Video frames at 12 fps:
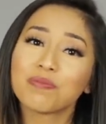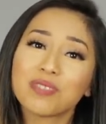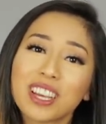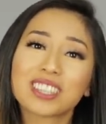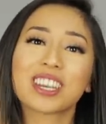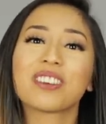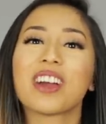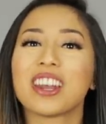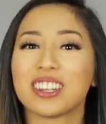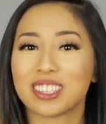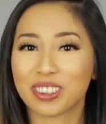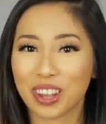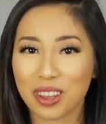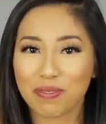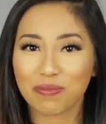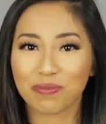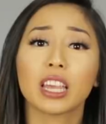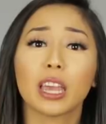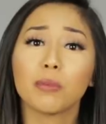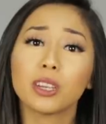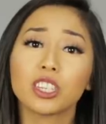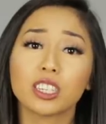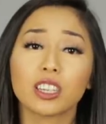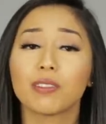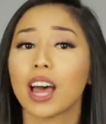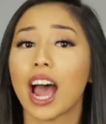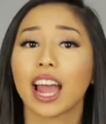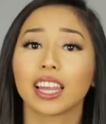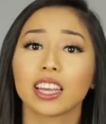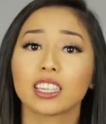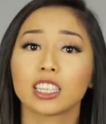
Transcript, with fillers: Let's get right into it. The images of the highly